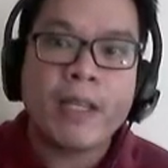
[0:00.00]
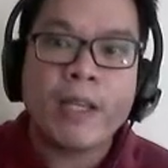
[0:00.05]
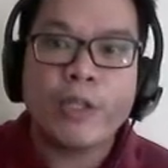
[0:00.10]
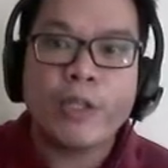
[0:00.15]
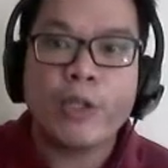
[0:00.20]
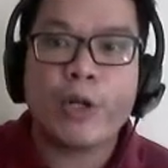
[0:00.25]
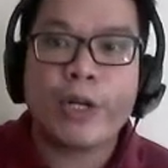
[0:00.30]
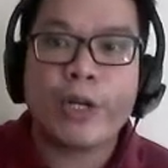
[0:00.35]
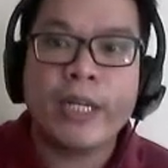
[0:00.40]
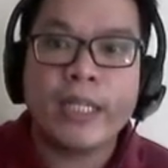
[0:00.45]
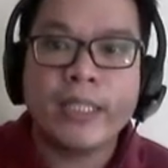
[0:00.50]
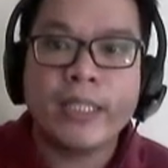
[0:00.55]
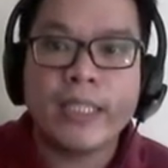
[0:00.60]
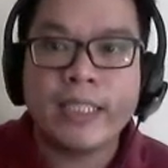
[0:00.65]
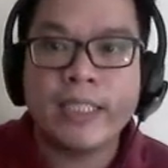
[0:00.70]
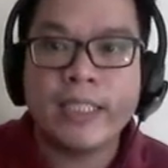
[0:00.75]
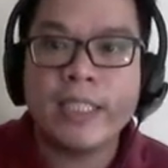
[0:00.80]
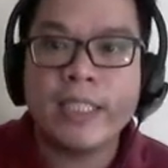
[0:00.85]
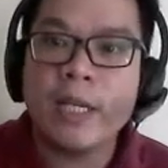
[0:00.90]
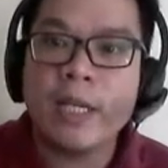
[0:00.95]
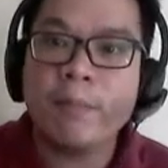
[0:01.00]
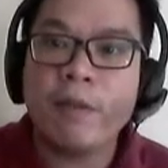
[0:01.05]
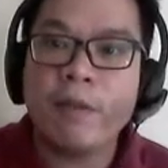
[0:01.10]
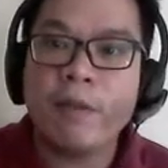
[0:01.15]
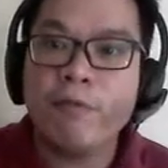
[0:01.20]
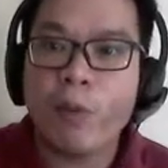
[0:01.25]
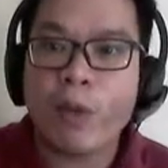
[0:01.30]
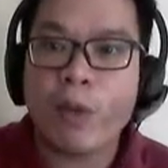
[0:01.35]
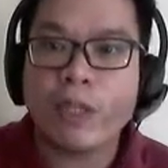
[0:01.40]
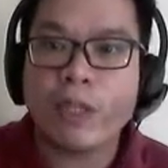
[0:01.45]
your
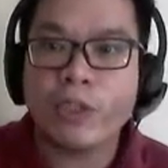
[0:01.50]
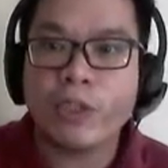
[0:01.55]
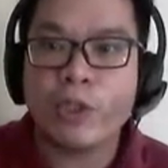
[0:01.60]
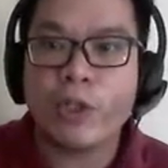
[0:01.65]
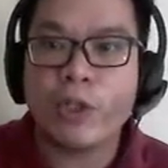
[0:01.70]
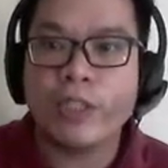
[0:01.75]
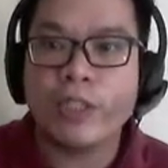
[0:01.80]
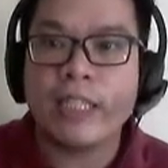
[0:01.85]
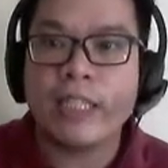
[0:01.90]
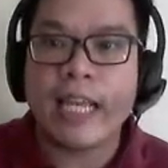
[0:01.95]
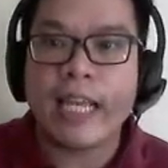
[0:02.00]
descriptive question,